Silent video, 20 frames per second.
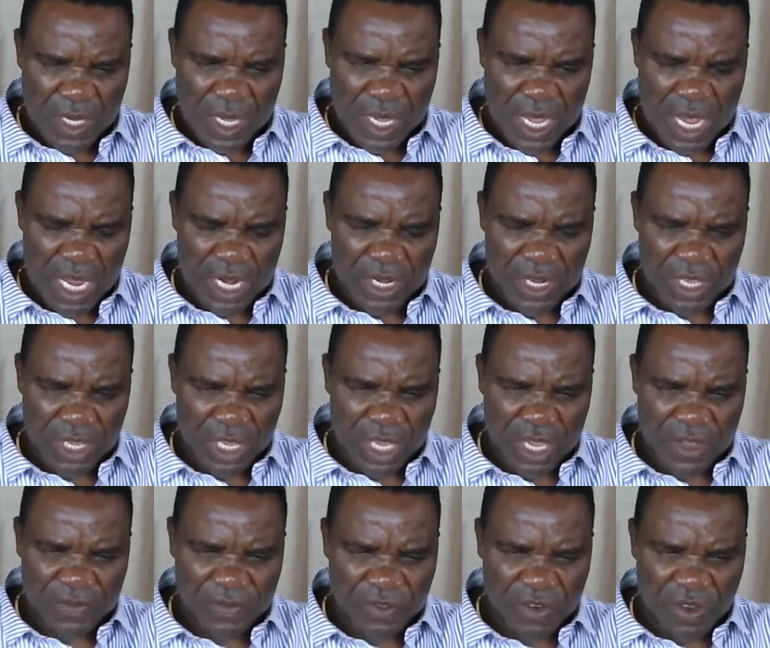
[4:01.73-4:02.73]
And the
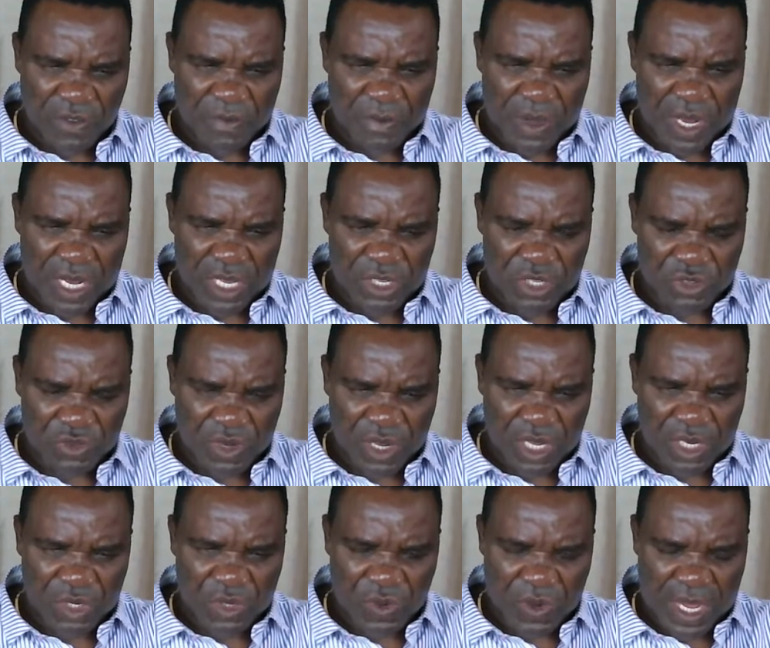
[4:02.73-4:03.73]
gift of
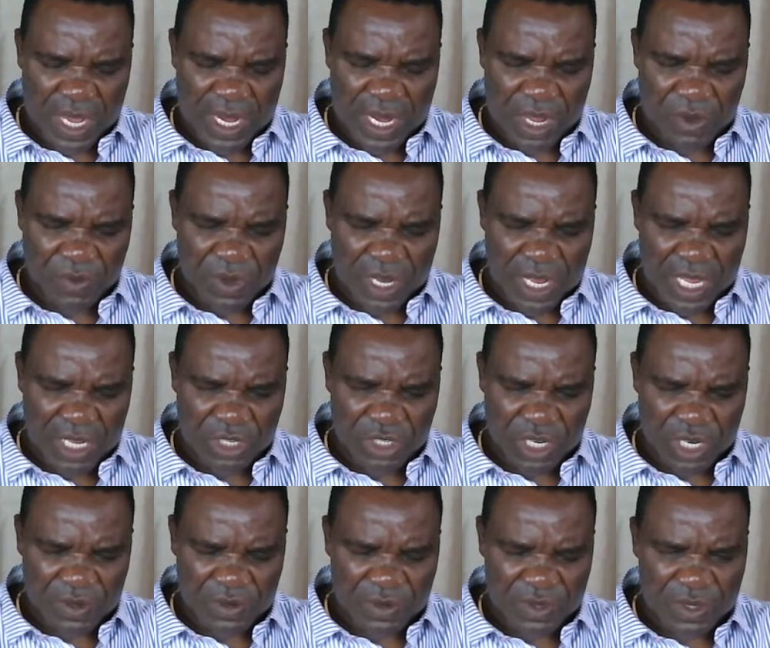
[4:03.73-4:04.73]
ministering together with
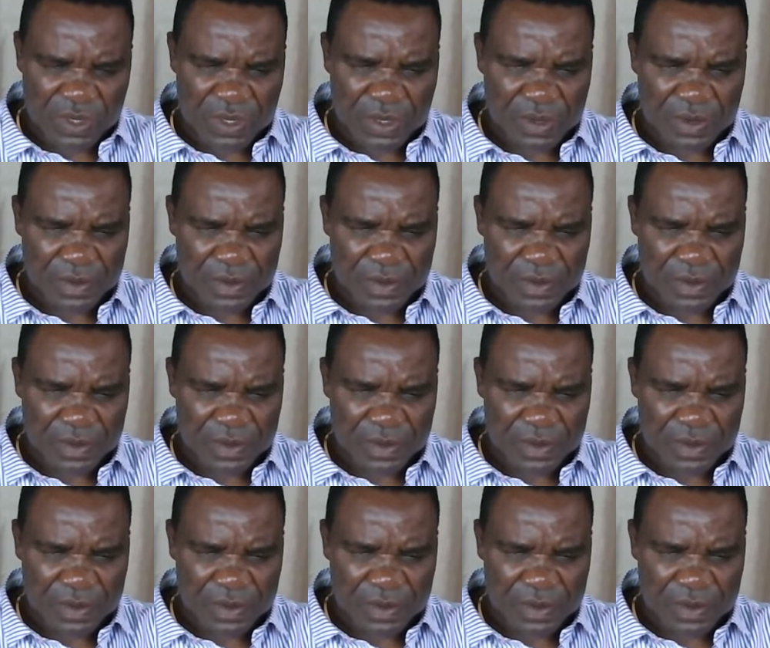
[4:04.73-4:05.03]
angels.